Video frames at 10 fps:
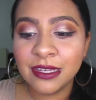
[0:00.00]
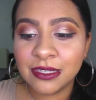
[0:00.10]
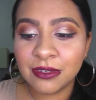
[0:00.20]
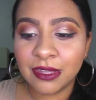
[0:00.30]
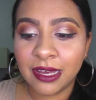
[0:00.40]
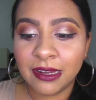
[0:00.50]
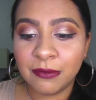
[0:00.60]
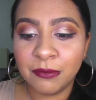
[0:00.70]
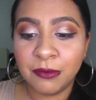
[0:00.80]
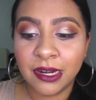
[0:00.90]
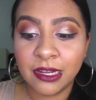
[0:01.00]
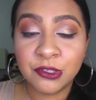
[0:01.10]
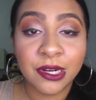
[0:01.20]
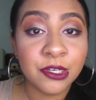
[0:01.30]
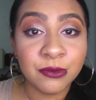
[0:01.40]
so that when I
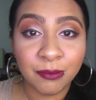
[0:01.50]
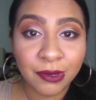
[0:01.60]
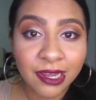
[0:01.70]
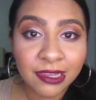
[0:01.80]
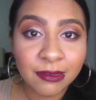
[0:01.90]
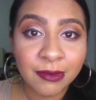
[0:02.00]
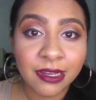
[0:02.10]
try to apply them,